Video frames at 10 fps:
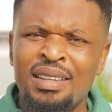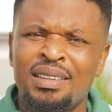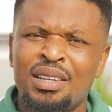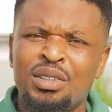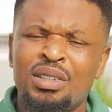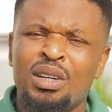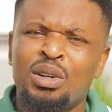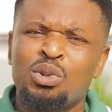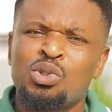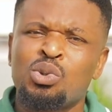Then
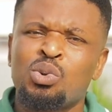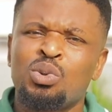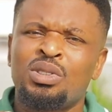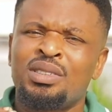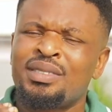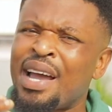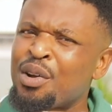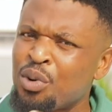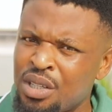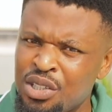also
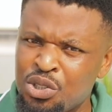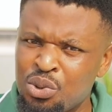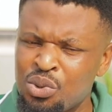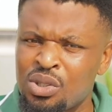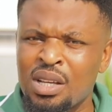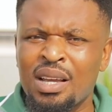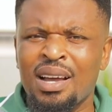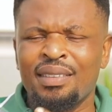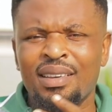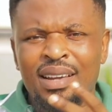thyroid issues,
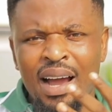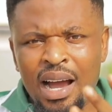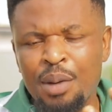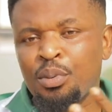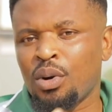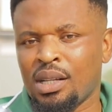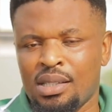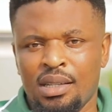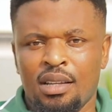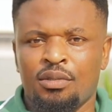and then high
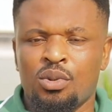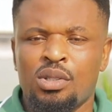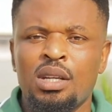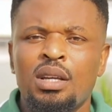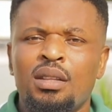prolactin levels.